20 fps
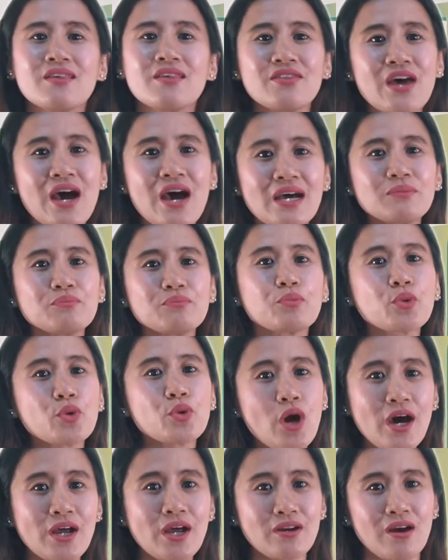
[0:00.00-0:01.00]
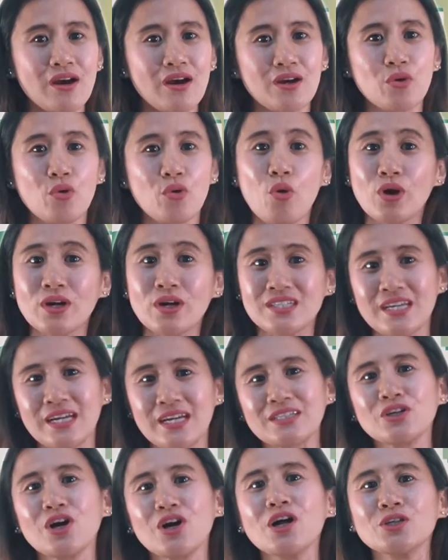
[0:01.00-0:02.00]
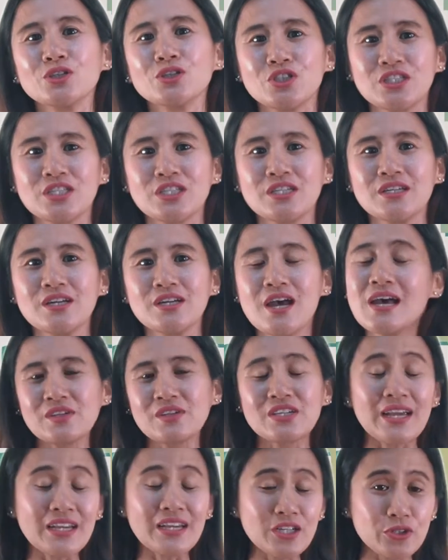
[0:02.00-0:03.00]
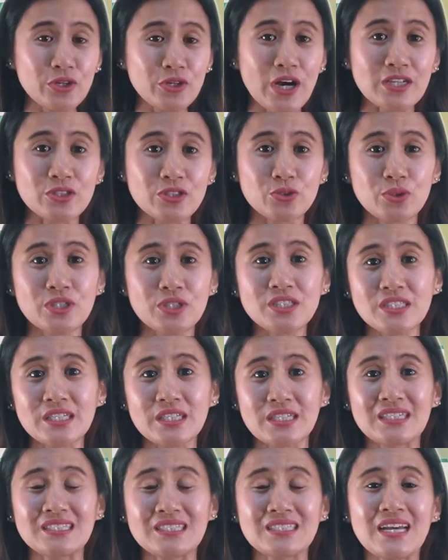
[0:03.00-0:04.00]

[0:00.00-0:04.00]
that product or technology. The second characteristic is